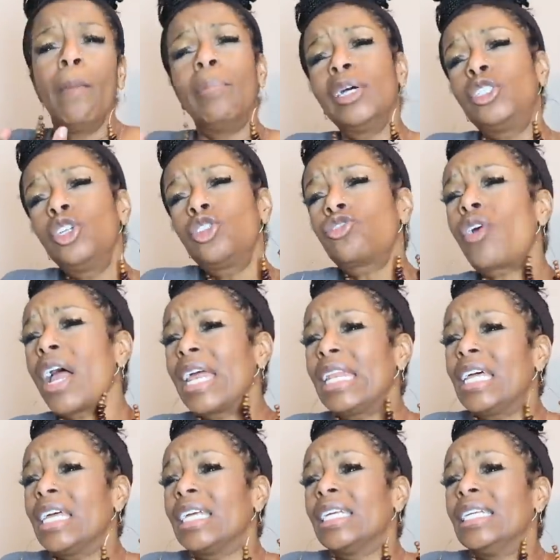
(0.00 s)
But you trying
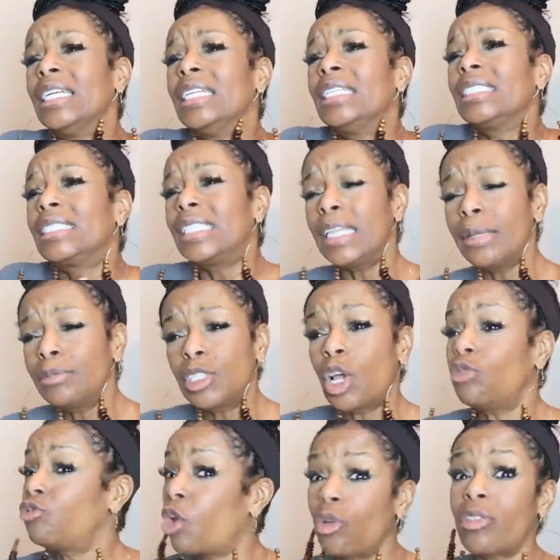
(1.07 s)
to
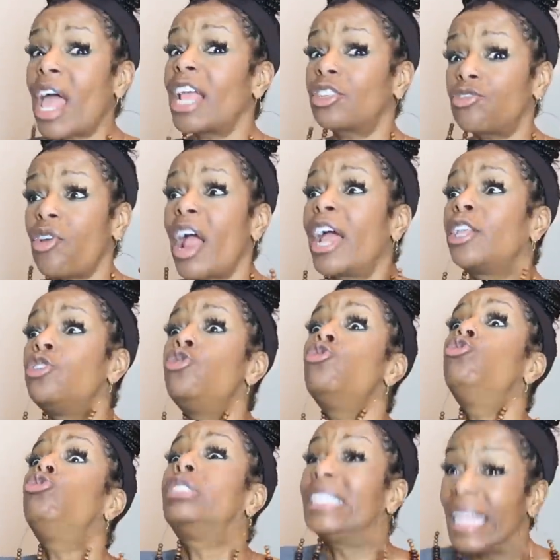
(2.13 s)
tiptoe, no, not trying,
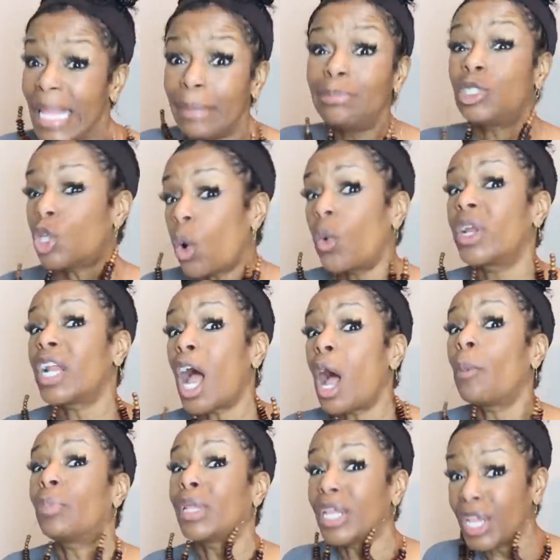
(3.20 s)
you tiptoeing
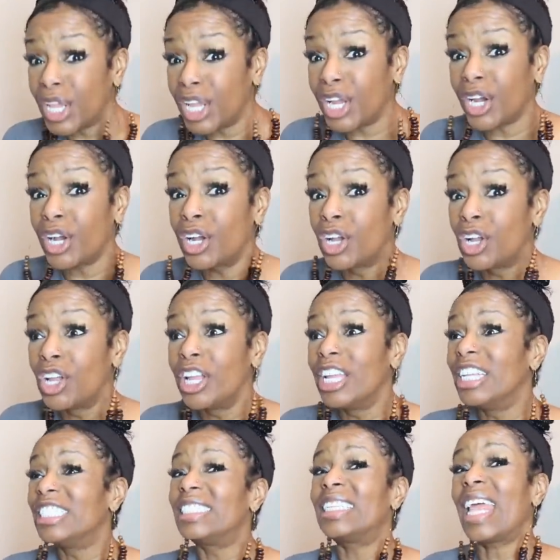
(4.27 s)
up in here
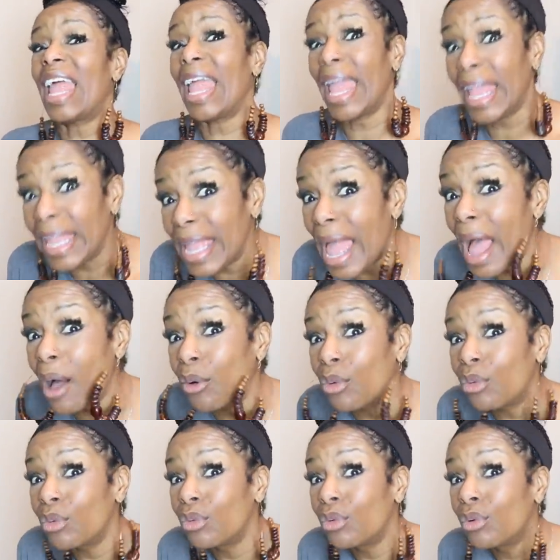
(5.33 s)
to hang out.